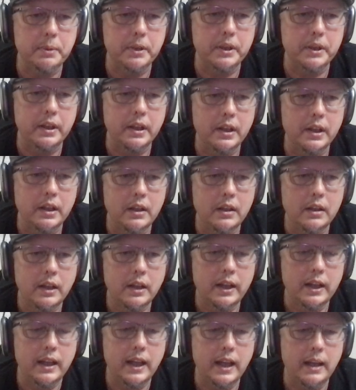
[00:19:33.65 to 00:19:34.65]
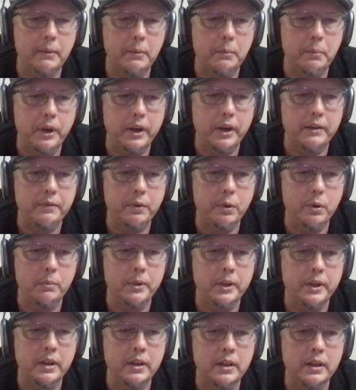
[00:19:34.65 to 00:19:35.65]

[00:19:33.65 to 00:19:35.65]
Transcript: but he came and prayed for me.